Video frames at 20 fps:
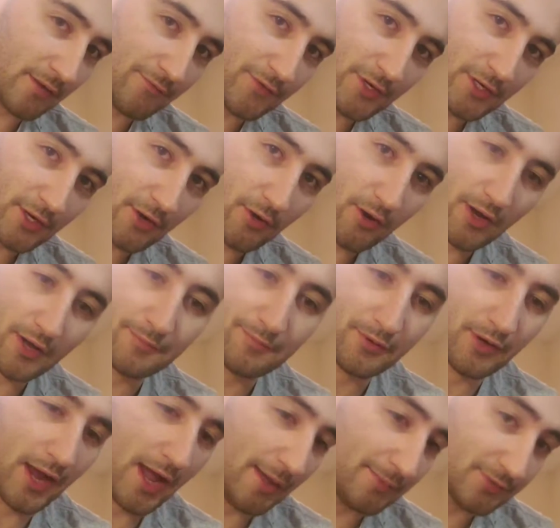video on
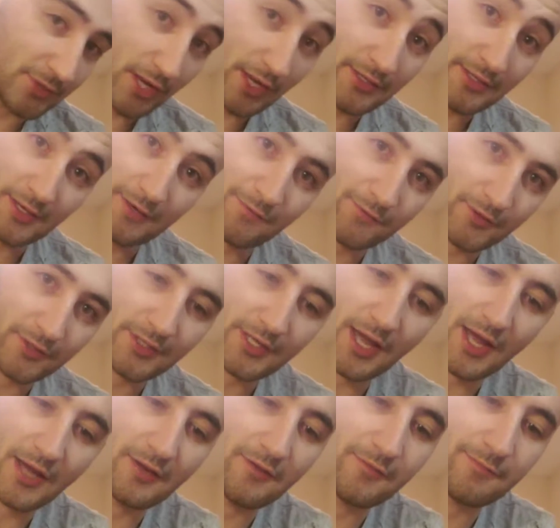perhaps a different
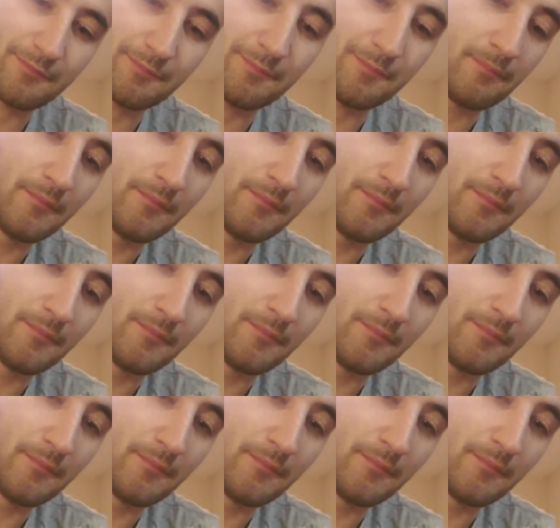kind of